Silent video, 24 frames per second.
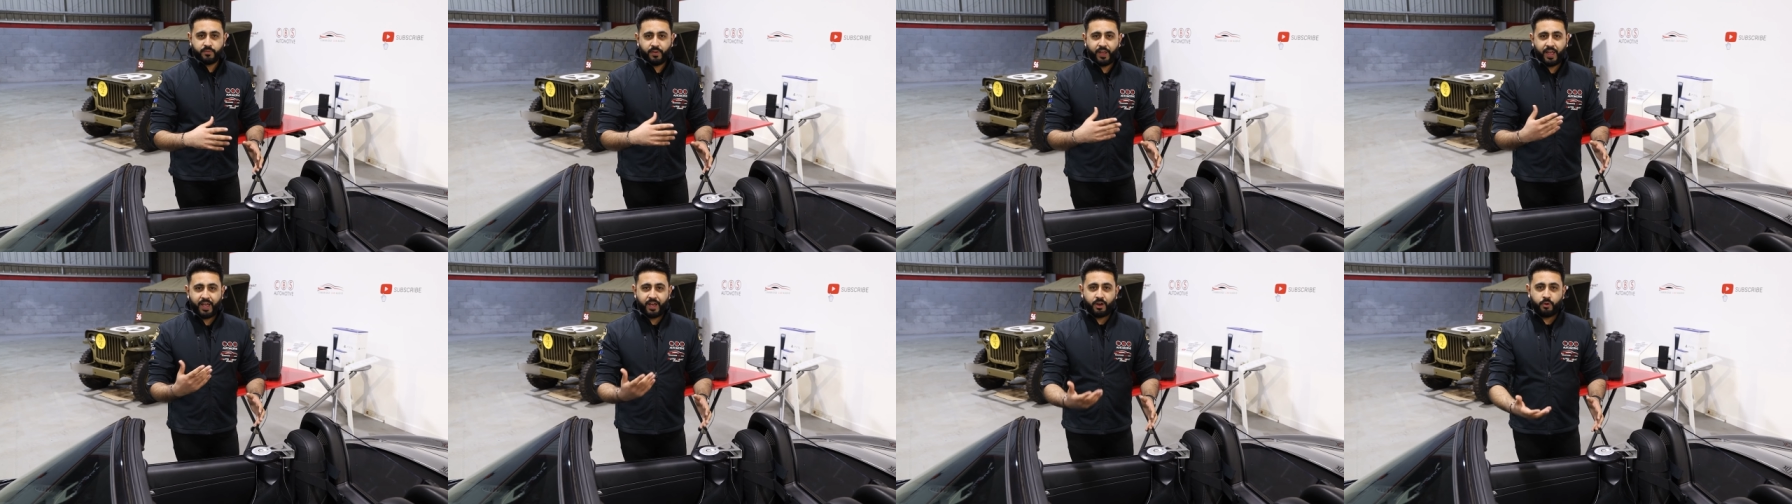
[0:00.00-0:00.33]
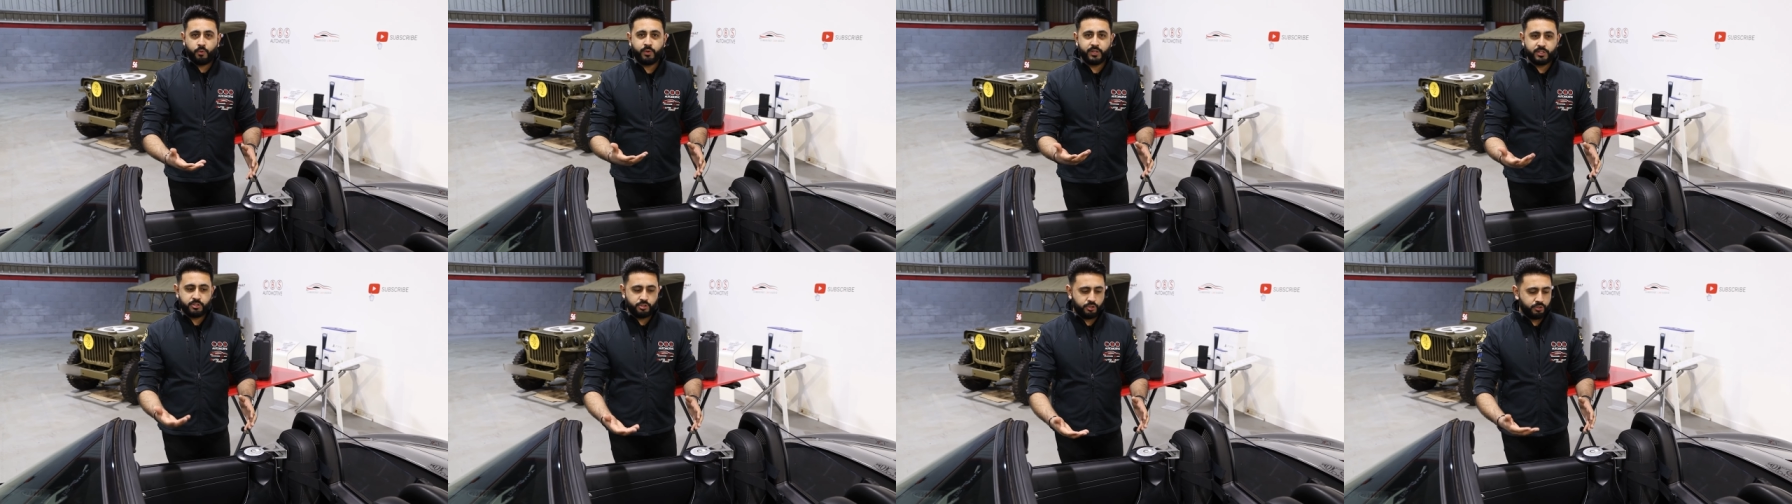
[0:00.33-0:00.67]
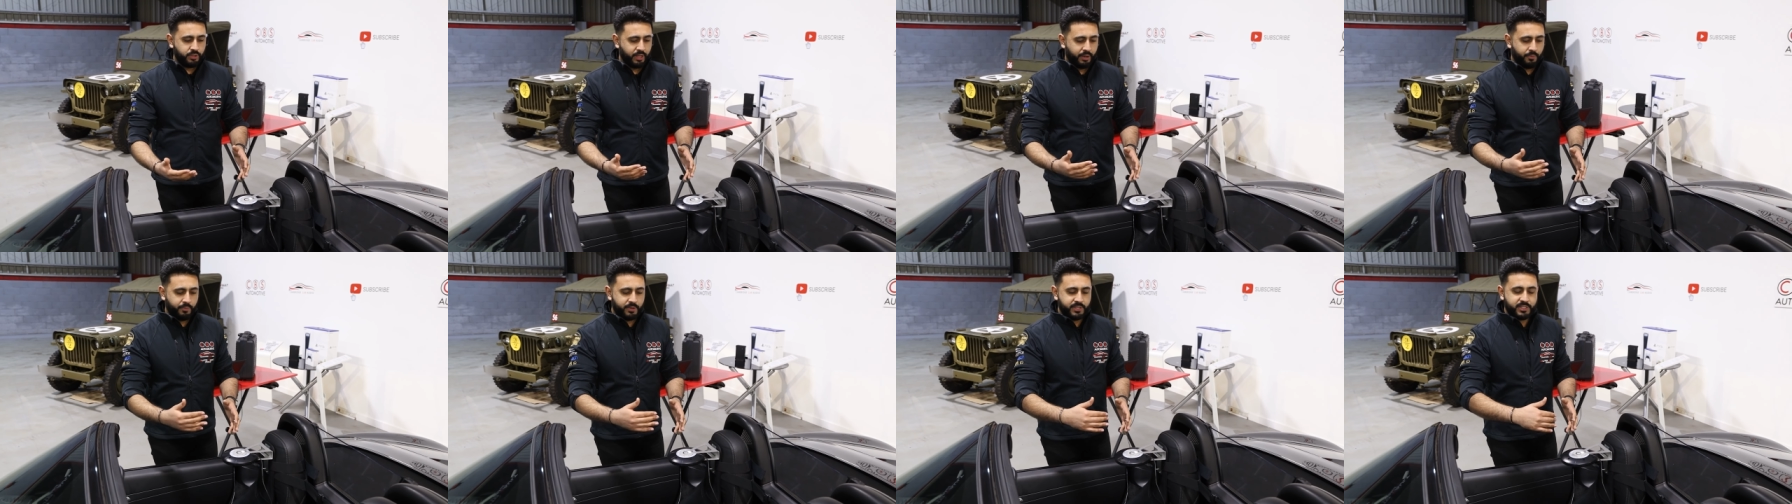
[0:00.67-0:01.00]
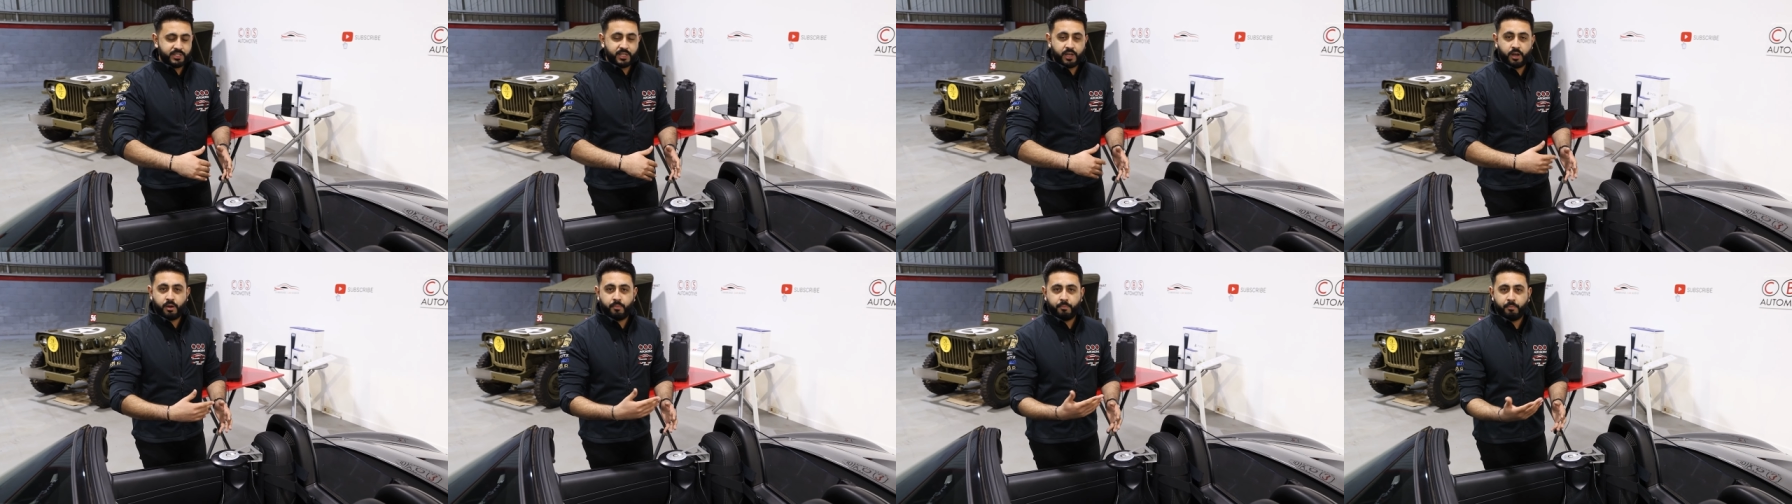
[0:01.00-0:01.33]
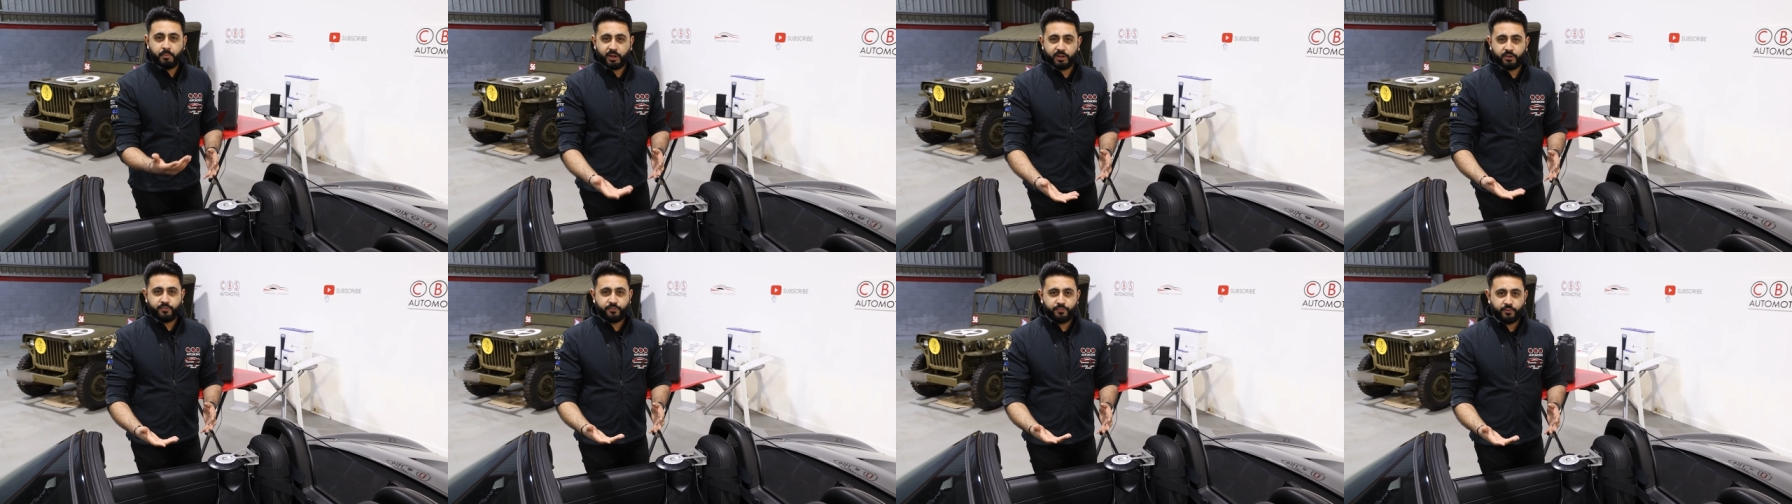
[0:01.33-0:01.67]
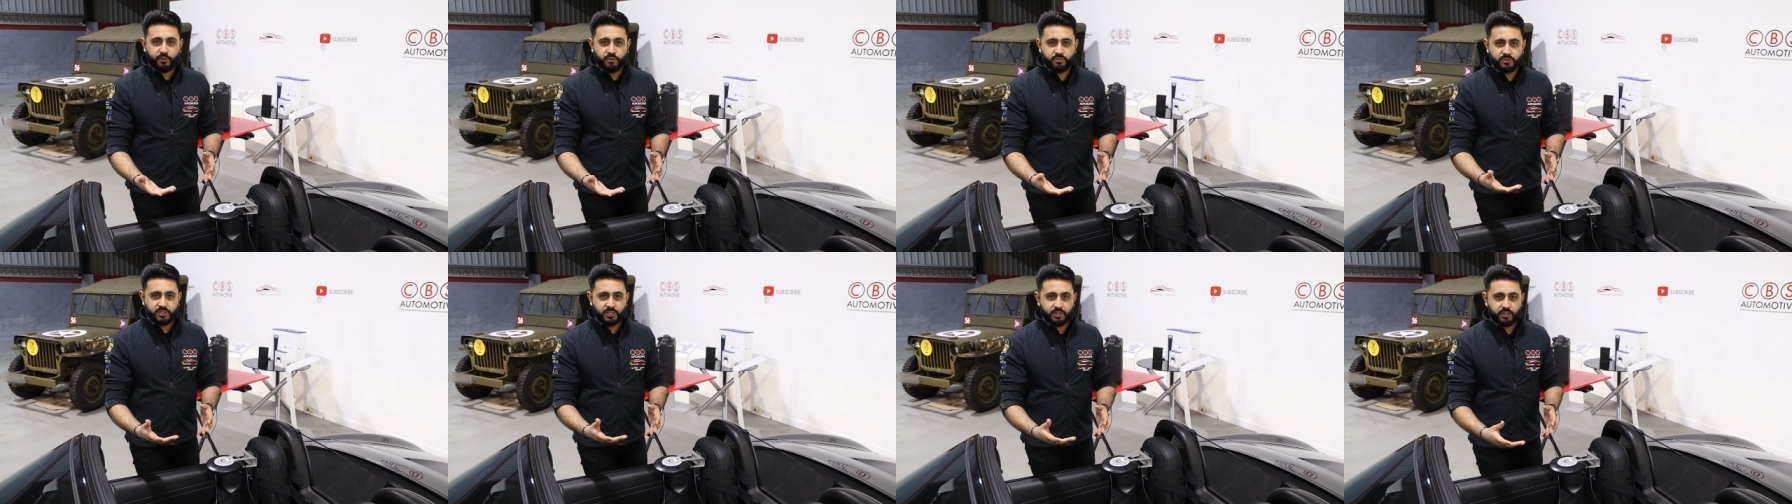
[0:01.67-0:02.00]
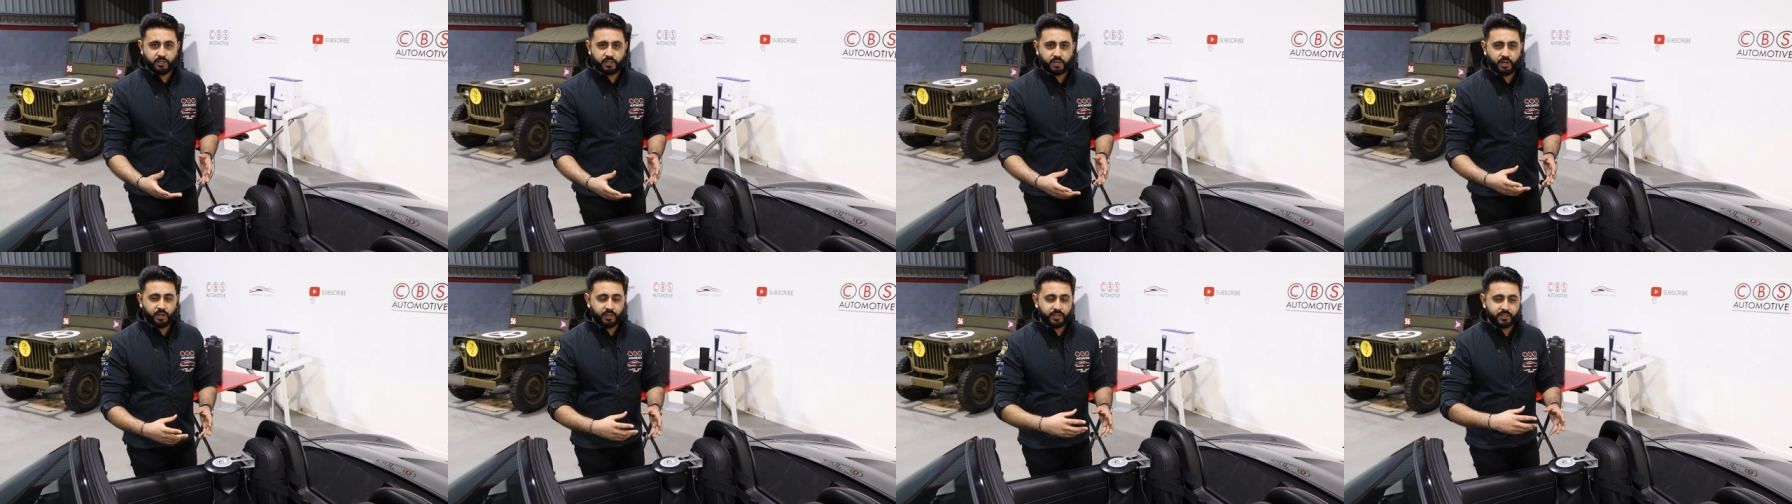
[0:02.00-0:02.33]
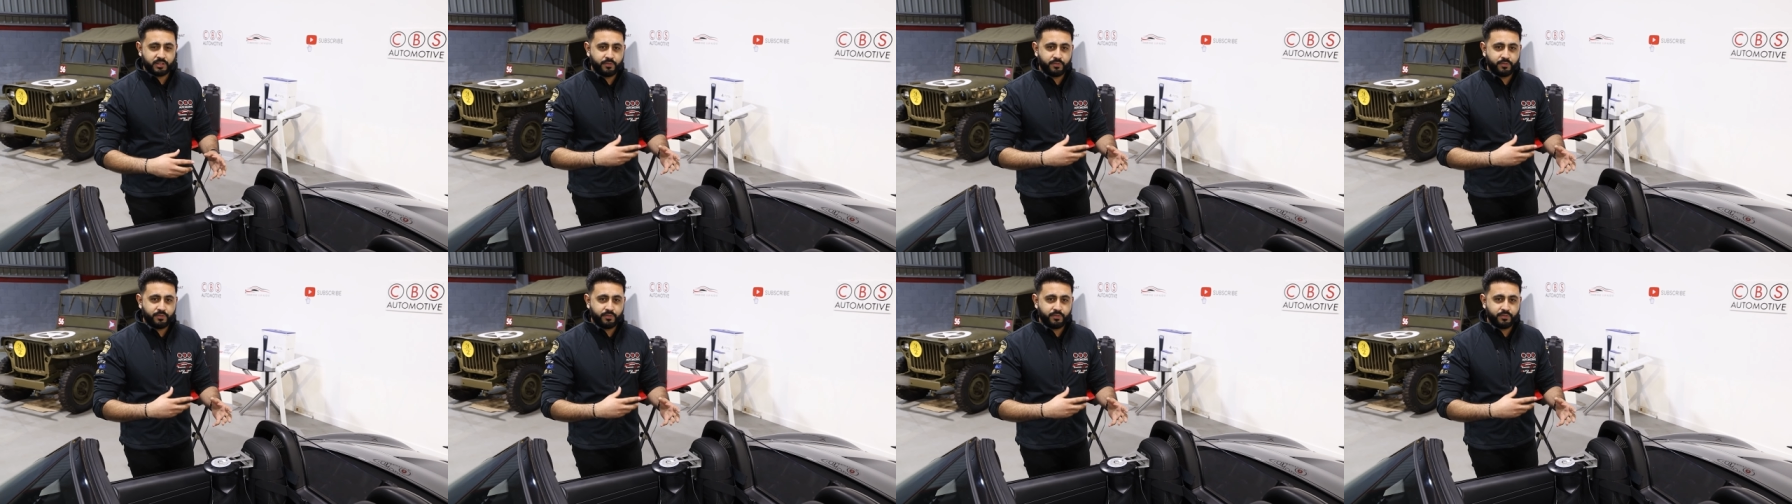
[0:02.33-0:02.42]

of how we do that, we set up microphones in the car.